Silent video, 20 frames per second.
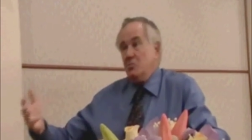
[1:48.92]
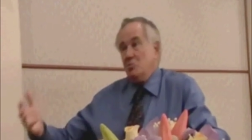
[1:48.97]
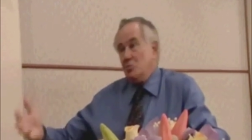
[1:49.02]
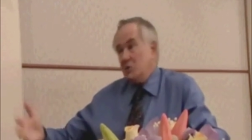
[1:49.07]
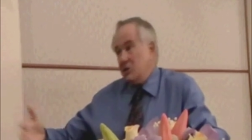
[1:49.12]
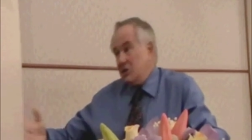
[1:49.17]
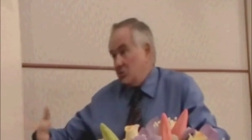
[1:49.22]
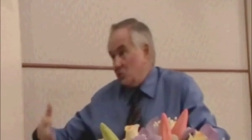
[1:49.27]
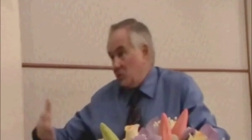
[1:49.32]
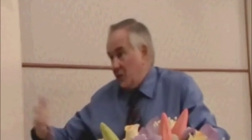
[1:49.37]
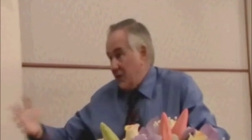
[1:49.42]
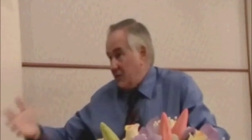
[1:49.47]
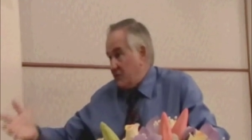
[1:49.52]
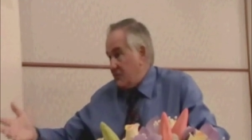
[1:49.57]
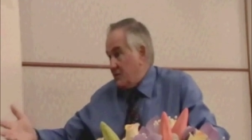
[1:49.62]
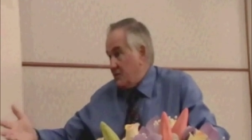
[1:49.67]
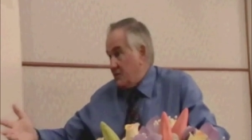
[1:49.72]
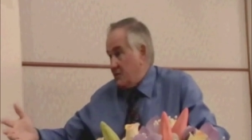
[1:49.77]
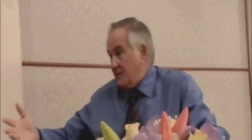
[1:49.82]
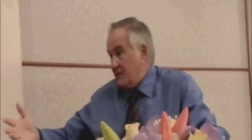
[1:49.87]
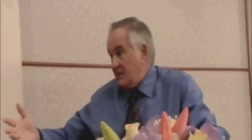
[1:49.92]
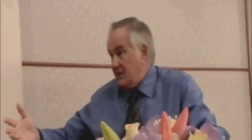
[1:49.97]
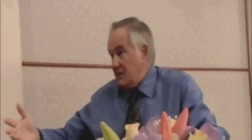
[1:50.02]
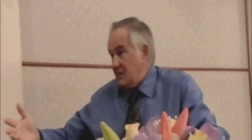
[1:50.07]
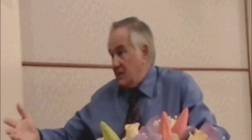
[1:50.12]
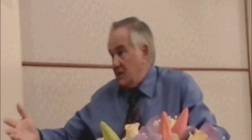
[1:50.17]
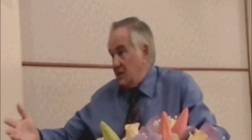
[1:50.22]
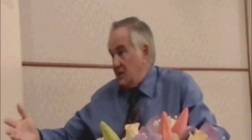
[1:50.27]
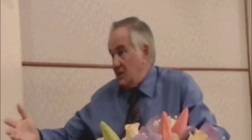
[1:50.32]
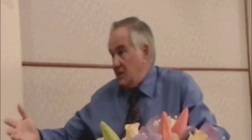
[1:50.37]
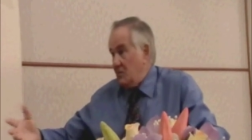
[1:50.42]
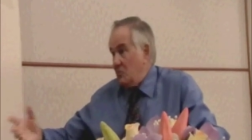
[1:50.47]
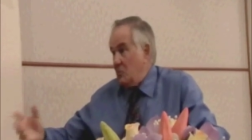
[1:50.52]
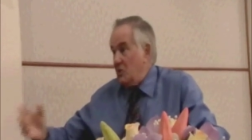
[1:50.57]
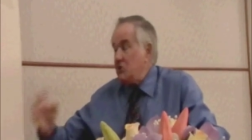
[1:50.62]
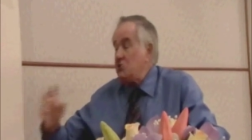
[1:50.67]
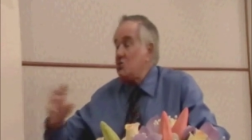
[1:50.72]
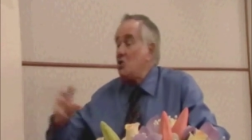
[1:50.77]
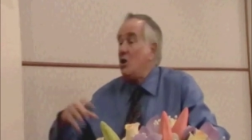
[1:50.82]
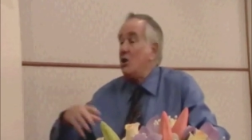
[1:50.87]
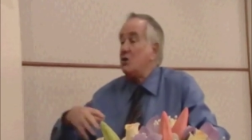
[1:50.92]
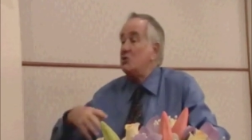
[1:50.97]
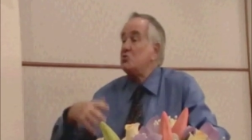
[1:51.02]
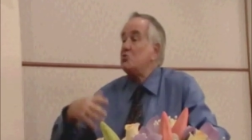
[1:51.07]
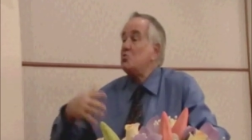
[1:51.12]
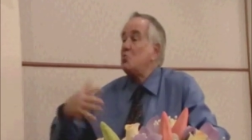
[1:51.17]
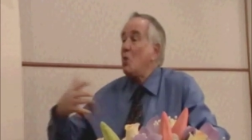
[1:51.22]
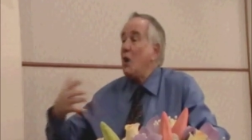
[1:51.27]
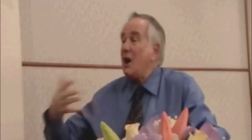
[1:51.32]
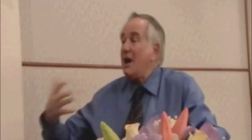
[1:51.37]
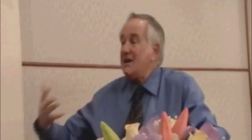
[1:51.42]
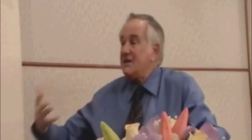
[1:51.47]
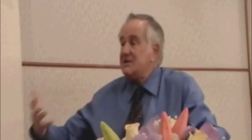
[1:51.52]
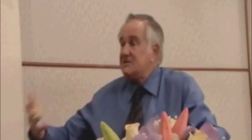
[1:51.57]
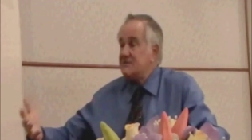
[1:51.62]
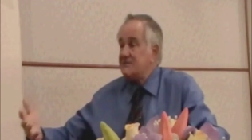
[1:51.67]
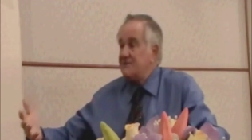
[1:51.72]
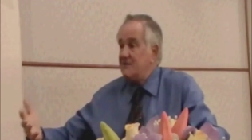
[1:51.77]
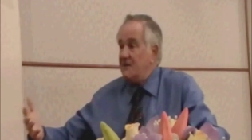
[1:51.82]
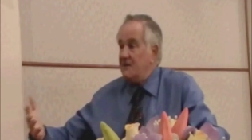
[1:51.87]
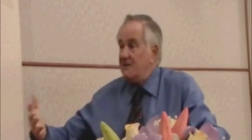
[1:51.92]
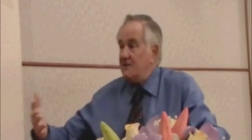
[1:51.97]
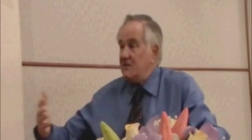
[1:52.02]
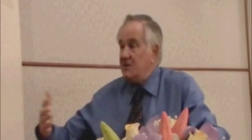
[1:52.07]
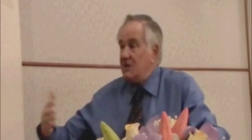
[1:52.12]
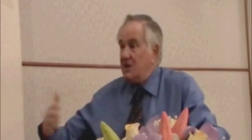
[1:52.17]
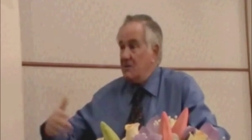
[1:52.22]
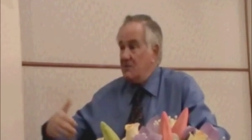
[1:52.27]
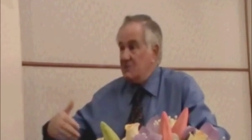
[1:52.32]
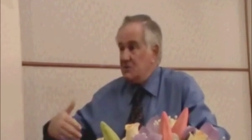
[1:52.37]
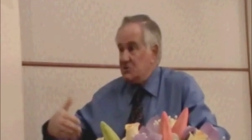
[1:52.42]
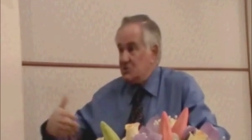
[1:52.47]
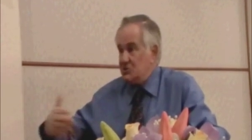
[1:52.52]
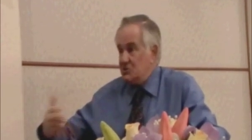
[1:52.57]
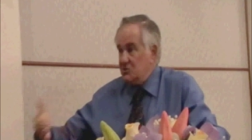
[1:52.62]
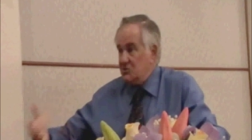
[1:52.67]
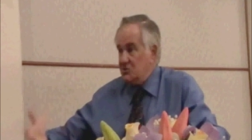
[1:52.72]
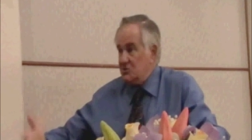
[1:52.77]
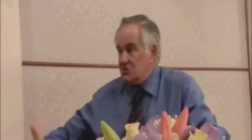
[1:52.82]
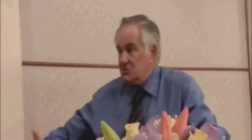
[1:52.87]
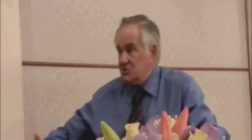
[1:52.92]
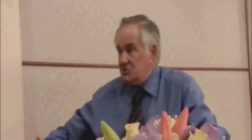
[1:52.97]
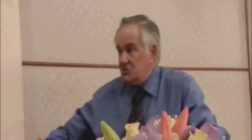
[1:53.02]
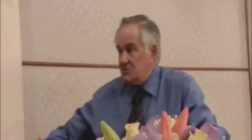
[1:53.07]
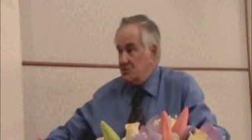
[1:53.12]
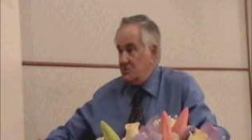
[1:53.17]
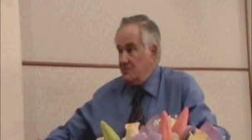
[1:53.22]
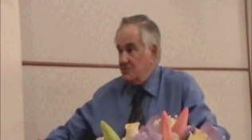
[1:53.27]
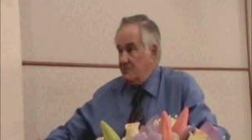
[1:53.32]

redirect their thinking. We talk twice for every time the students do.